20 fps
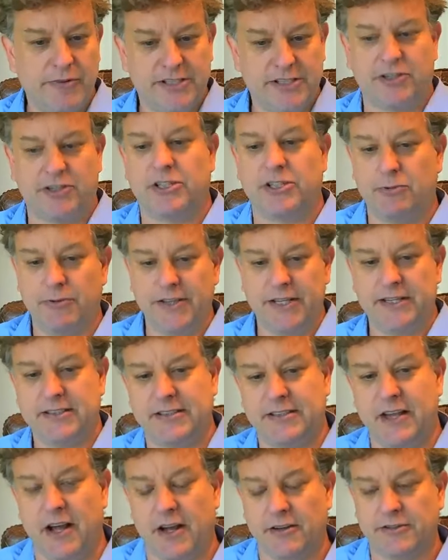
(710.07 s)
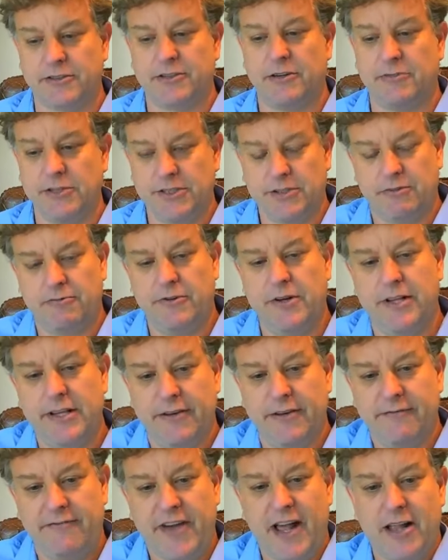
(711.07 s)
research with these cells. So it's a
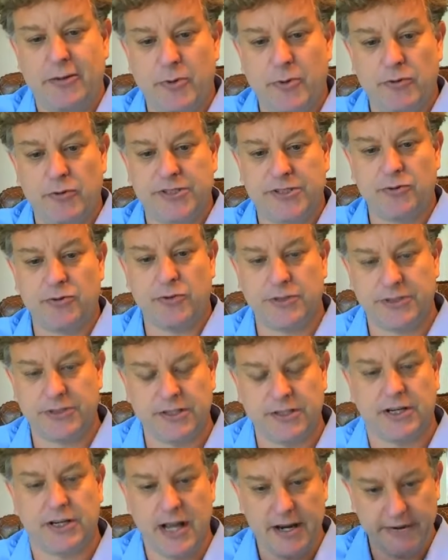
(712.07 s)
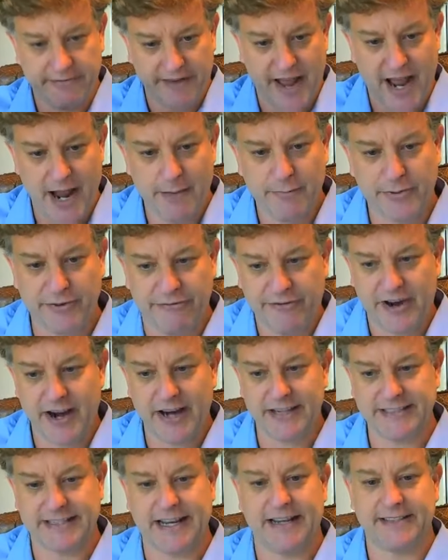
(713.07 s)
really invaluable resource that kind of
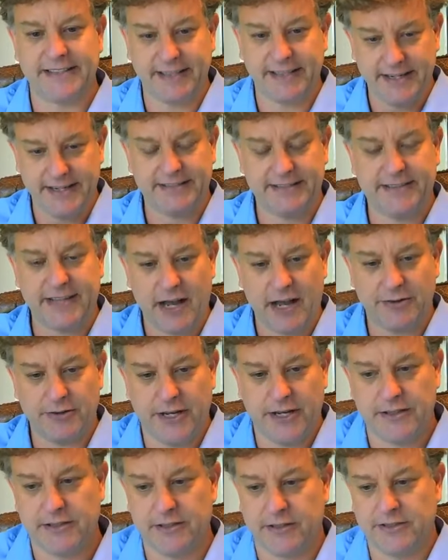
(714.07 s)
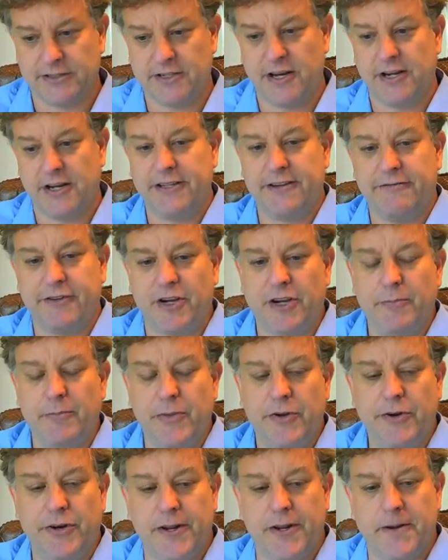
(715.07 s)
amplifies as it gets out into the scientific
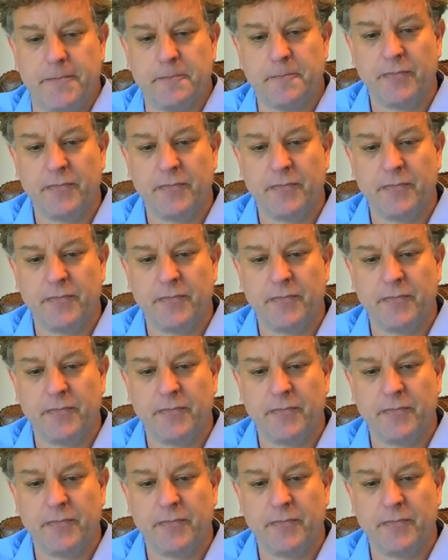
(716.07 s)
community.